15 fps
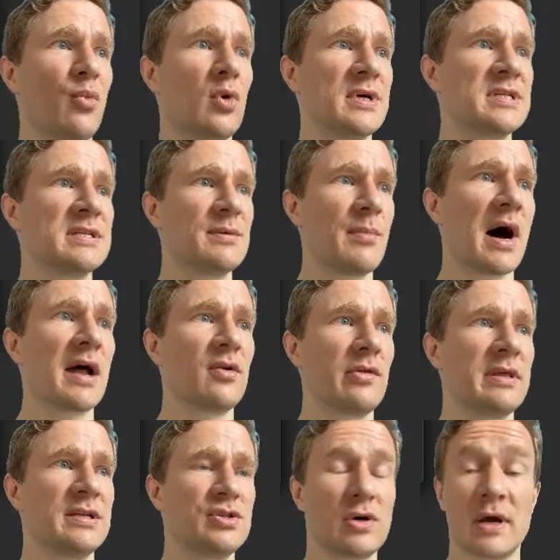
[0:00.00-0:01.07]
was the model
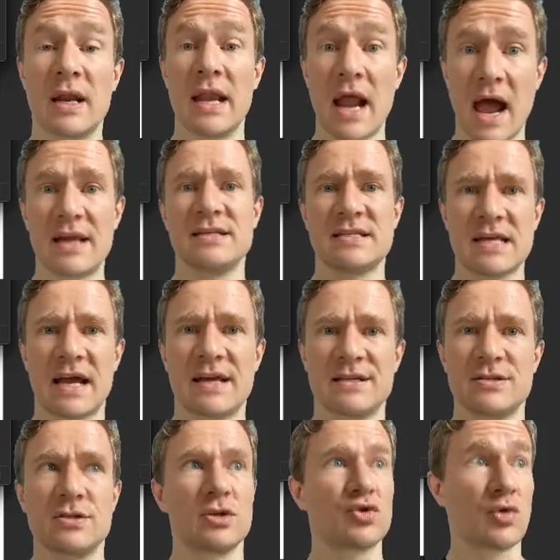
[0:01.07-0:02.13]
that took nine
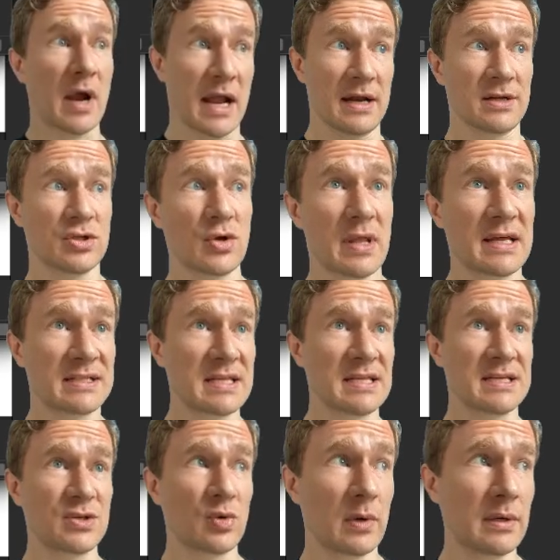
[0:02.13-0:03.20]
seconds to train. So that's
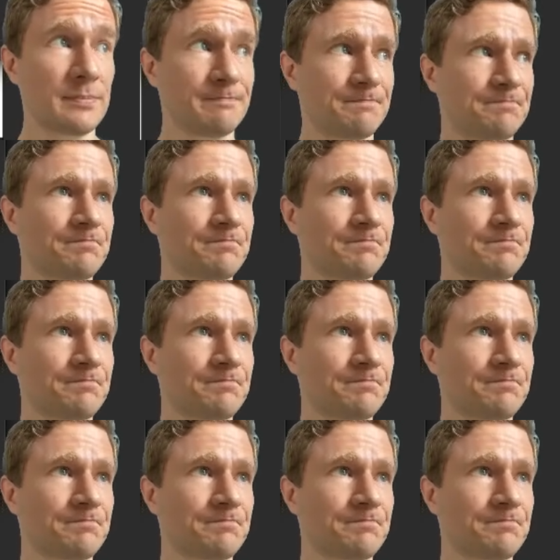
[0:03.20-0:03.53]
this one.